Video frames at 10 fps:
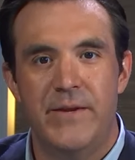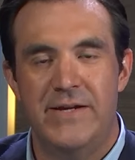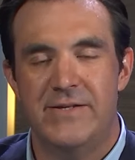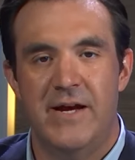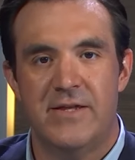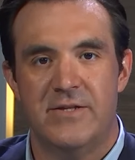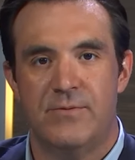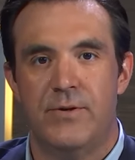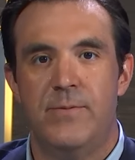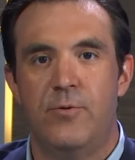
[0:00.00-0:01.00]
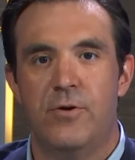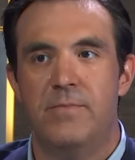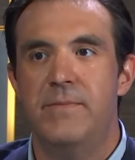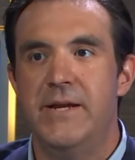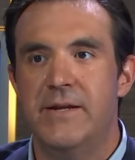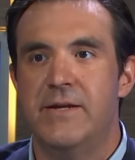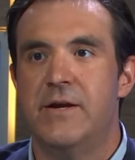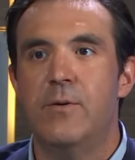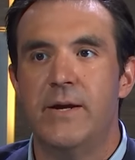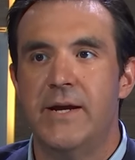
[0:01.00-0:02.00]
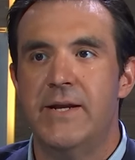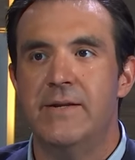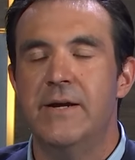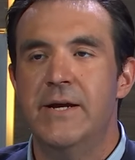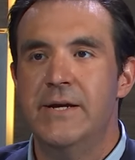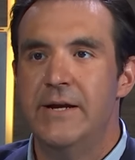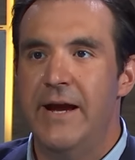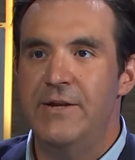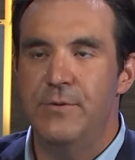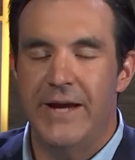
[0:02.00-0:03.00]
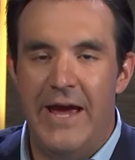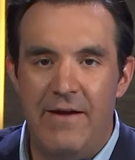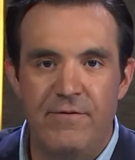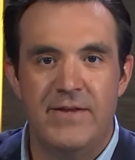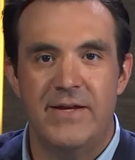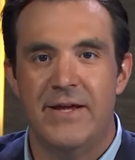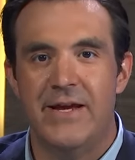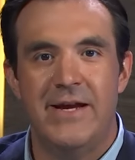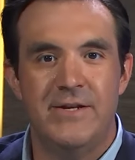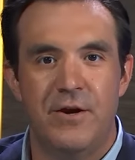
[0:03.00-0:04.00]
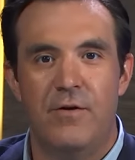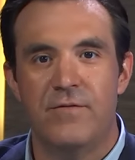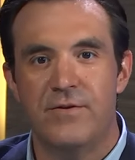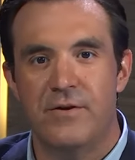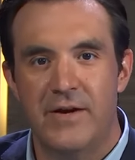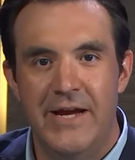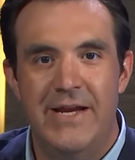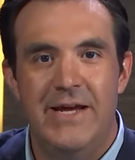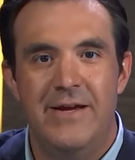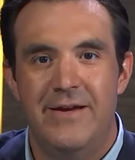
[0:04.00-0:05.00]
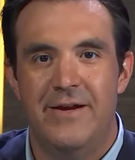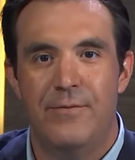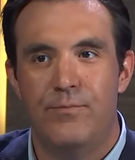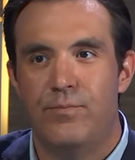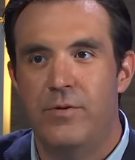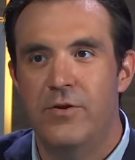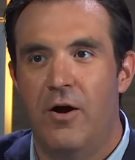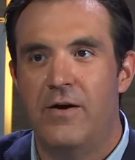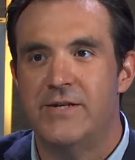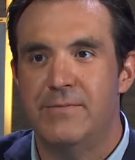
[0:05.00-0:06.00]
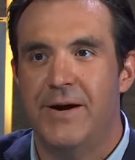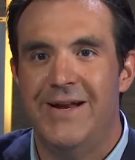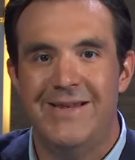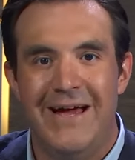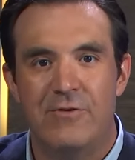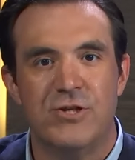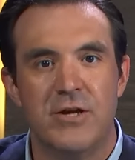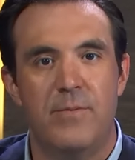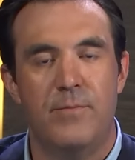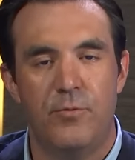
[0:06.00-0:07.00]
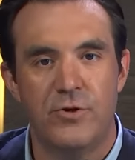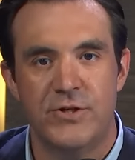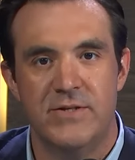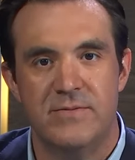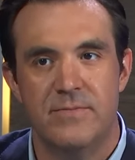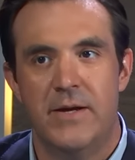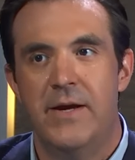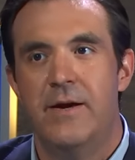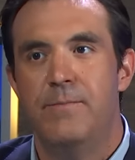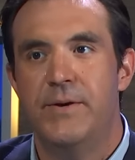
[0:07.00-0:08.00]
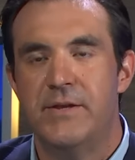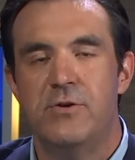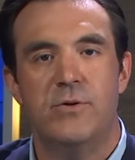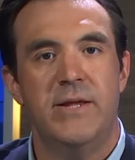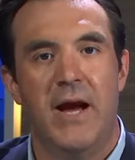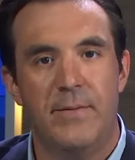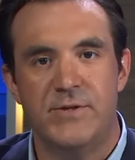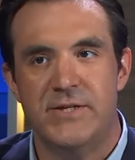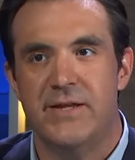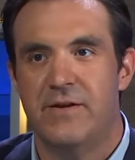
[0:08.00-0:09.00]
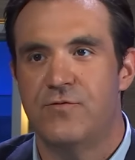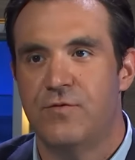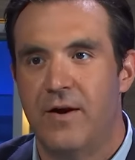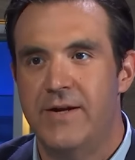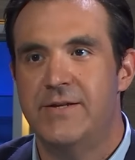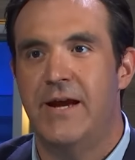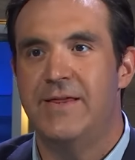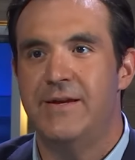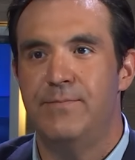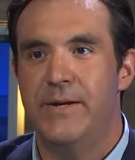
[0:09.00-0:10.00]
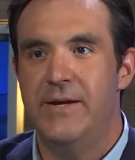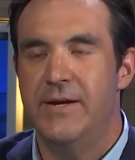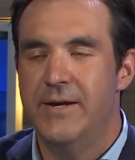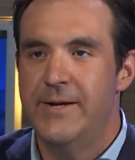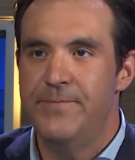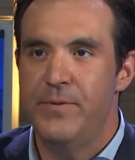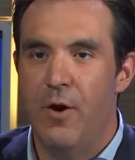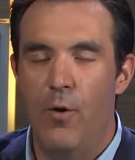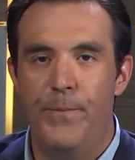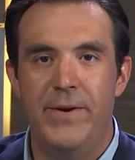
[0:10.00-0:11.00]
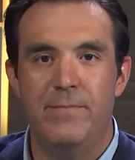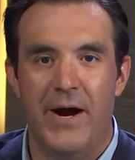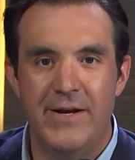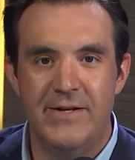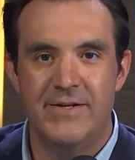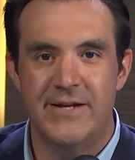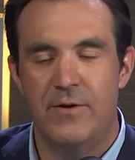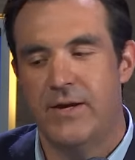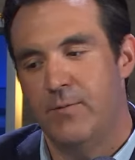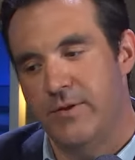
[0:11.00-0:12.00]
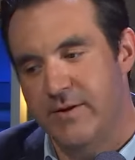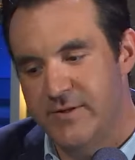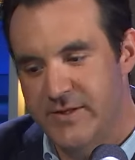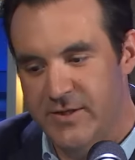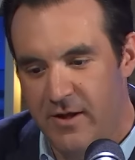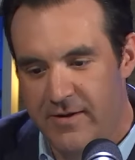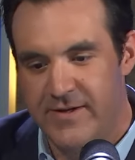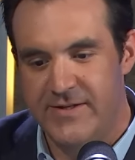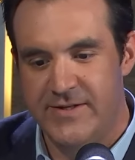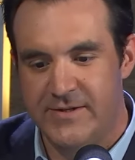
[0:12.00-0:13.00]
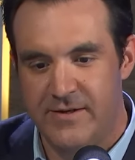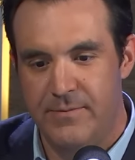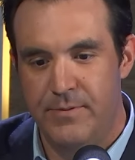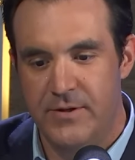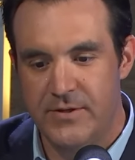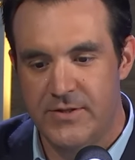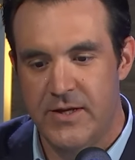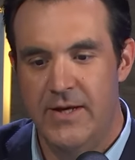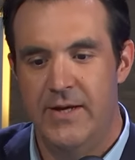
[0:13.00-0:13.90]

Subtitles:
is not the Supreme Court immediately going in and doing everything they can to overturn any, you know, laws that might allow some abortions. But they're doing the opposite. They are trying to, I think, be open-minded to say, okay, well, there is this law that exists on the books.